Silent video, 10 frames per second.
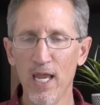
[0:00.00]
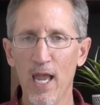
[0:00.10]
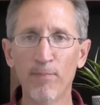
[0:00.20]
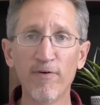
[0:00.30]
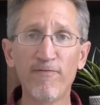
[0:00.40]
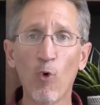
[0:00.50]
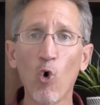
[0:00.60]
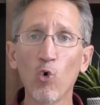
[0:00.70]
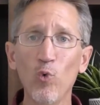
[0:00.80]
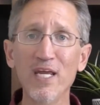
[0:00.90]
And
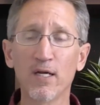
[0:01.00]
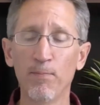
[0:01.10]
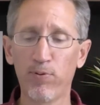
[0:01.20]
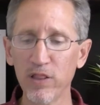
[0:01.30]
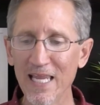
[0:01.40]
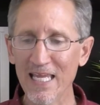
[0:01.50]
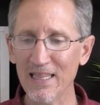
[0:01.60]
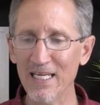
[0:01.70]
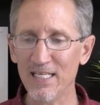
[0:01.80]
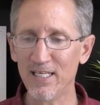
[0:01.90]
before we
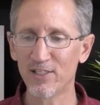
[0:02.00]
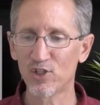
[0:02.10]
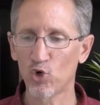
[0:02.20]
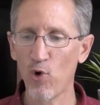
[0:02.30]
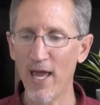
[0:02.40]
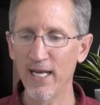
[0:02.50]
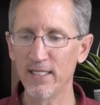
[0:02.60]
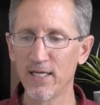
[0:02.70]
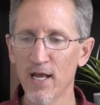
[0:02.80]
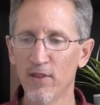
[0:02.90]
completely discredit